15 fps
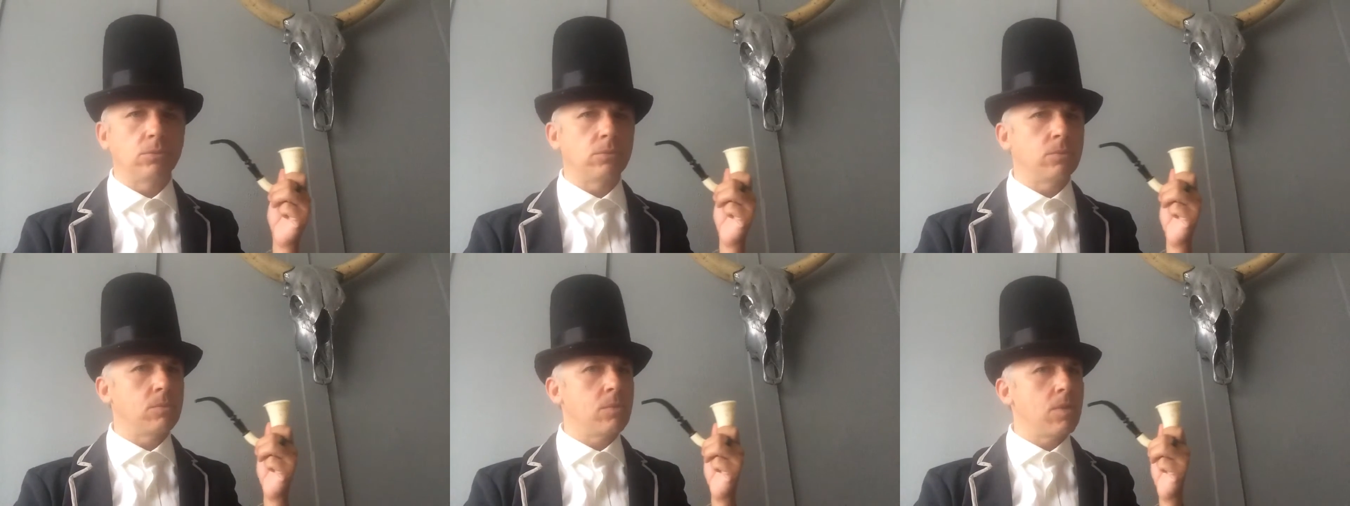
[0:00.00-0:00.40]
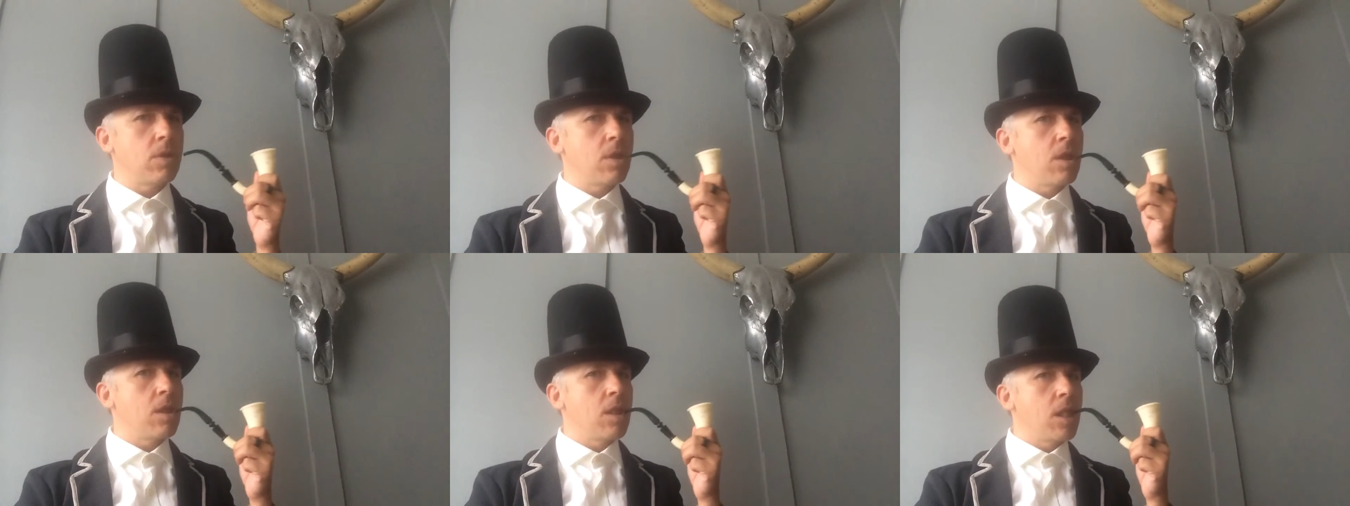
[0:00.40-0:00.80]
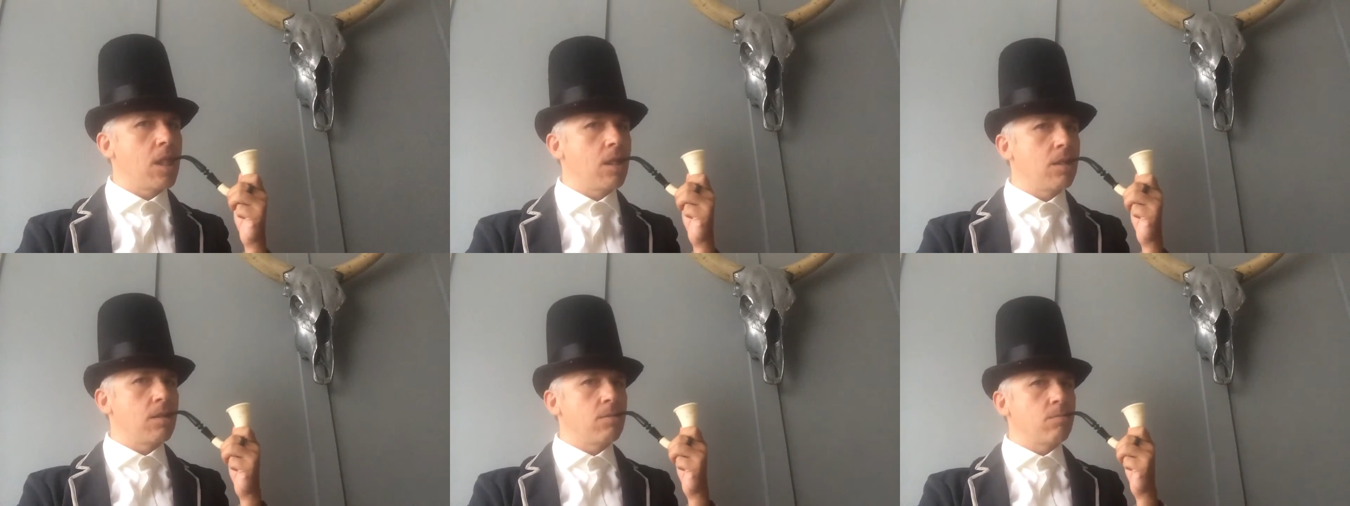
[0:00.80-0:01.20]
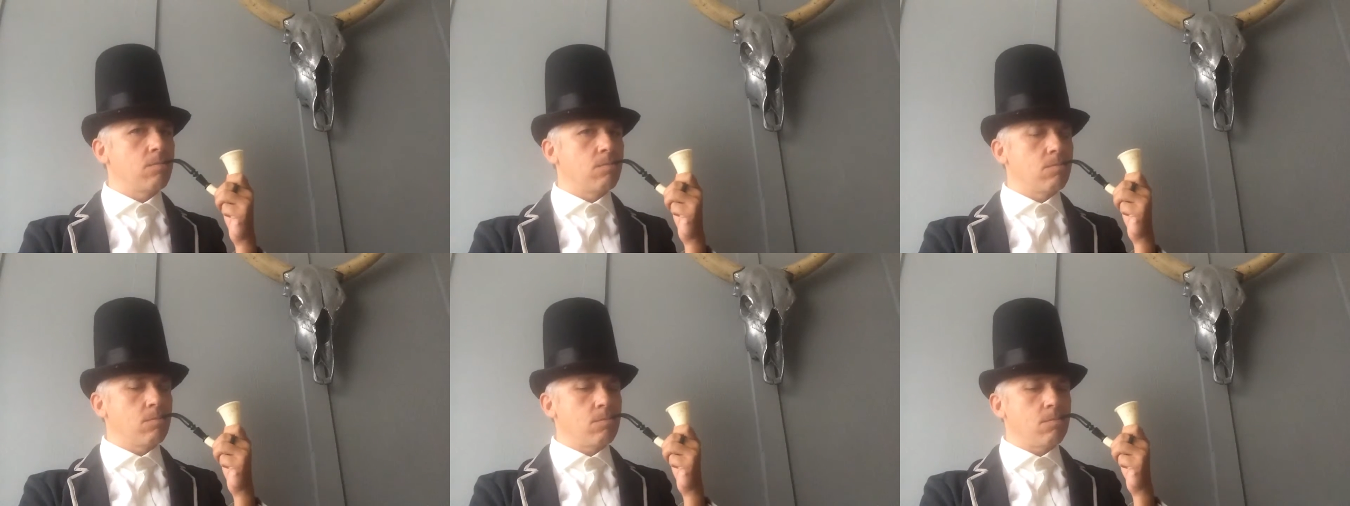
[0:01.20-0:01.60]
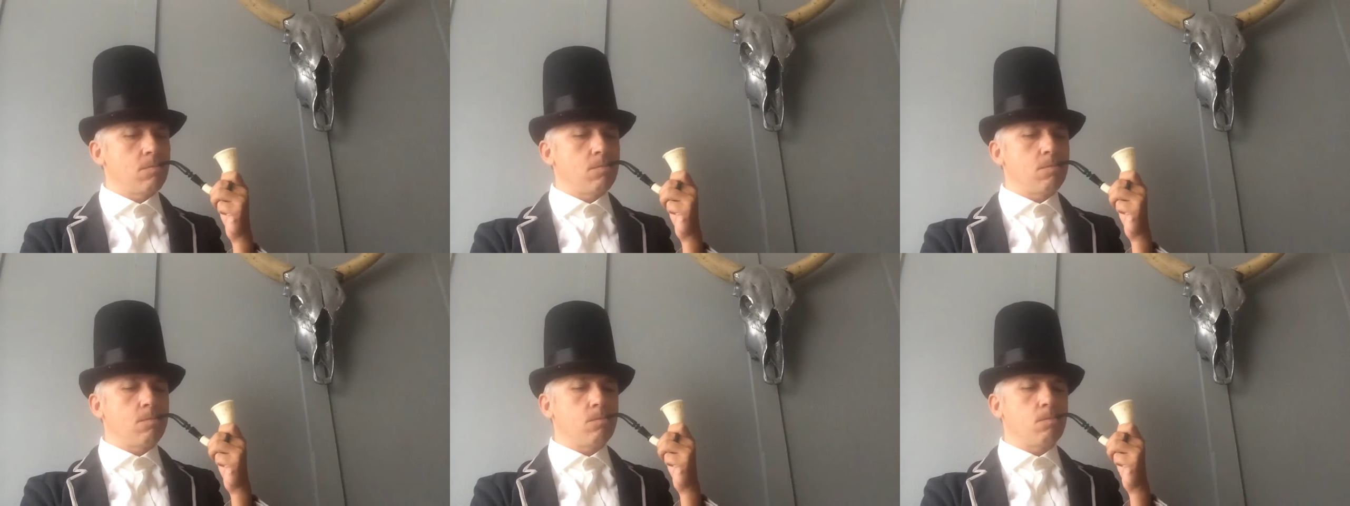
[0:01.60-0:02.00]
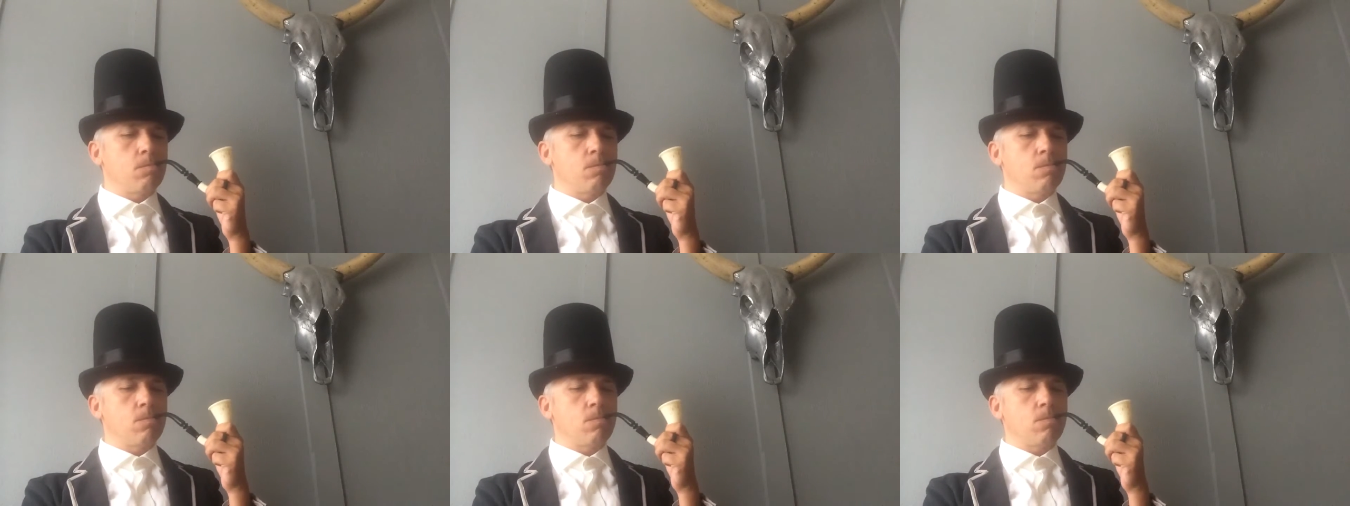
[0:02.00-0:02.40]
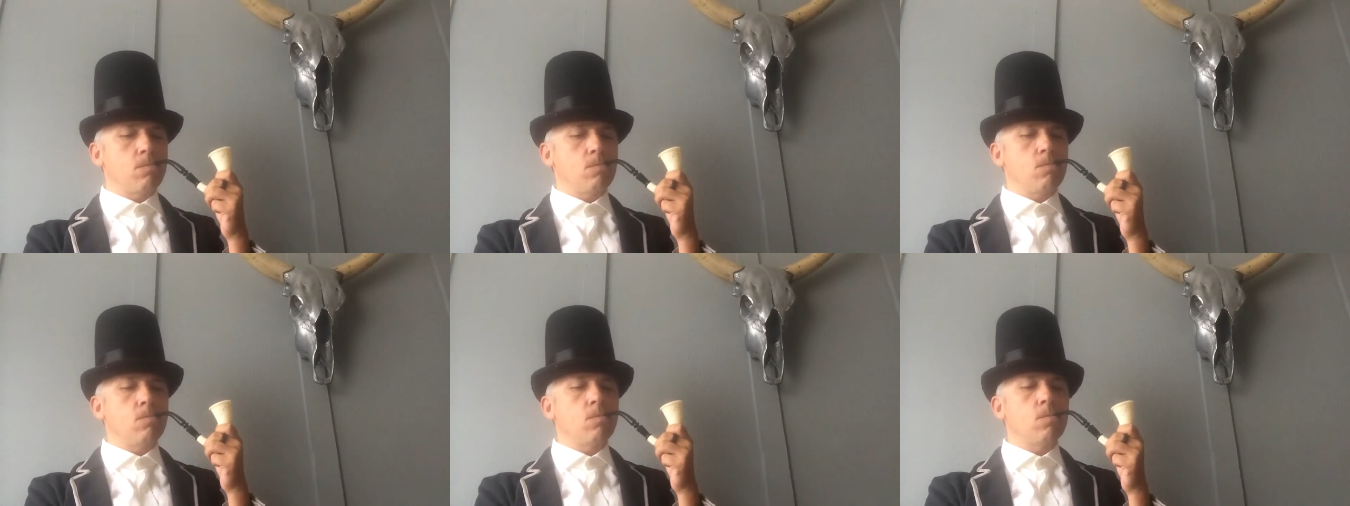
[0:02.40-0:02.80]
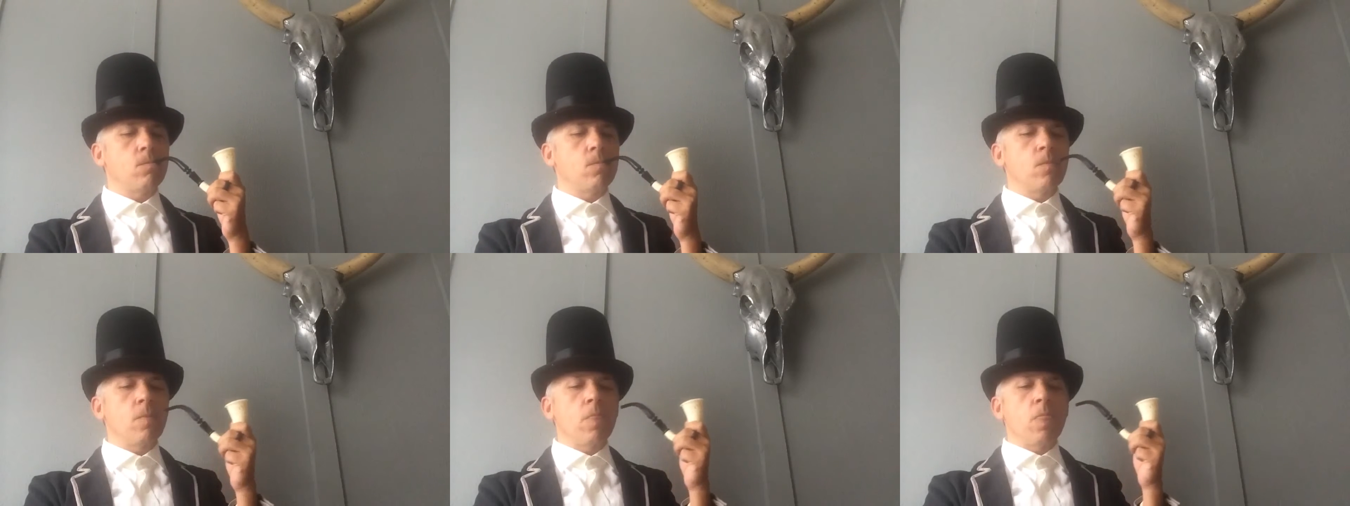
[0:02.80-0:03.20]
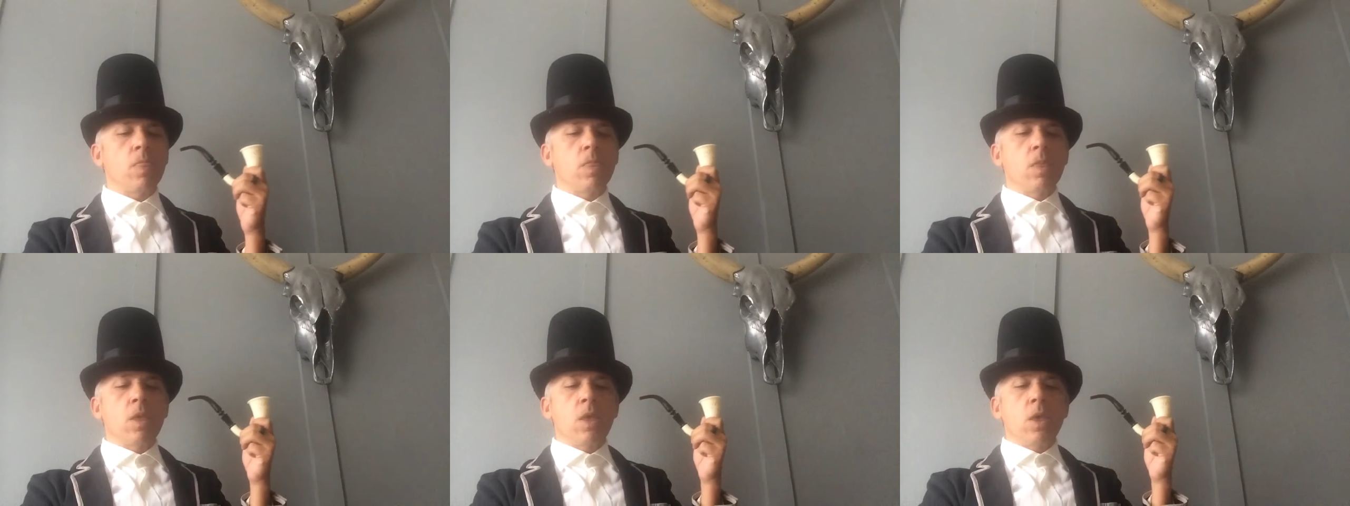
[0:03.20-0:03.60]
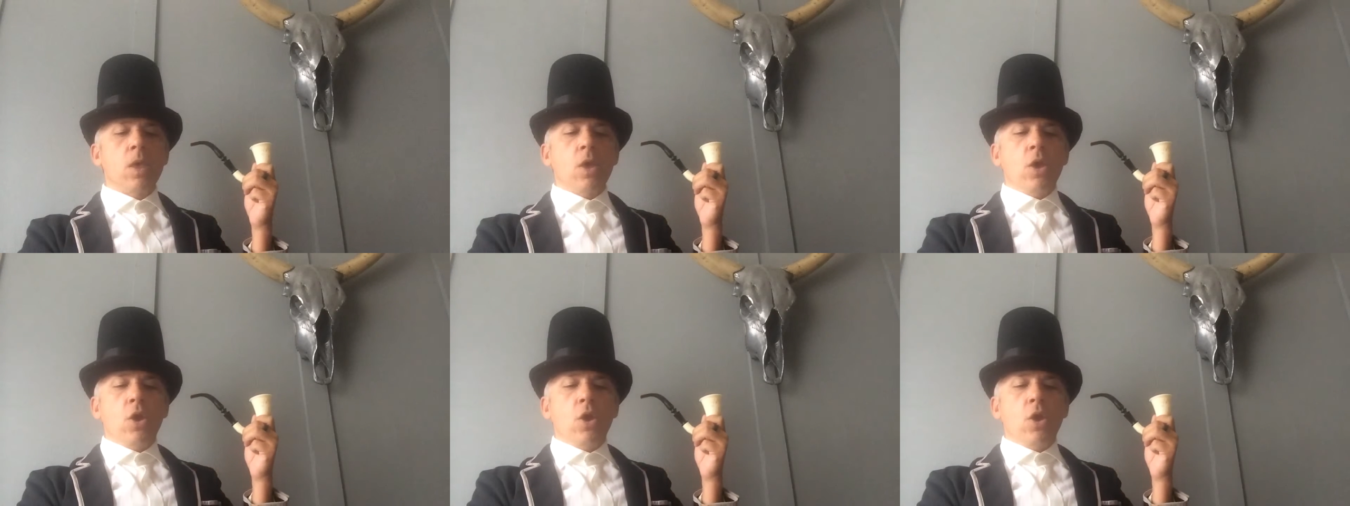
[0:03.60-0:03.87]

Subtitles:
Nothing is said.